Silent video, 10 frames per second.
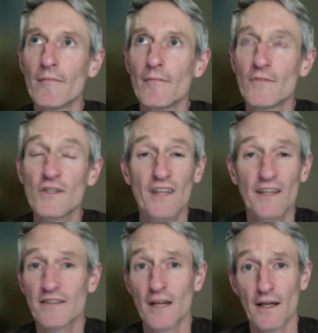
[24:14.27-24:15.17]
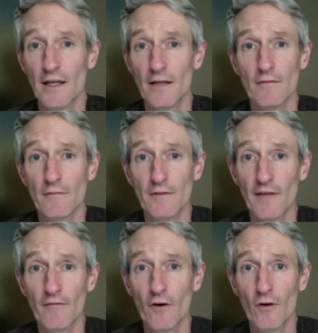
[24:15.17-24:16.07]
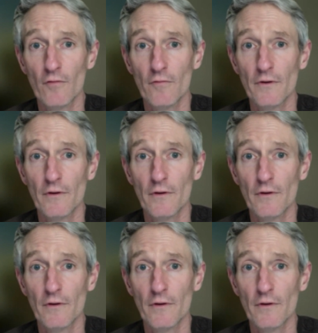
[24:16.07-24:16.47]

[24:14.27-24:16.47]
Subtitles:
Just get stuck in, get involved.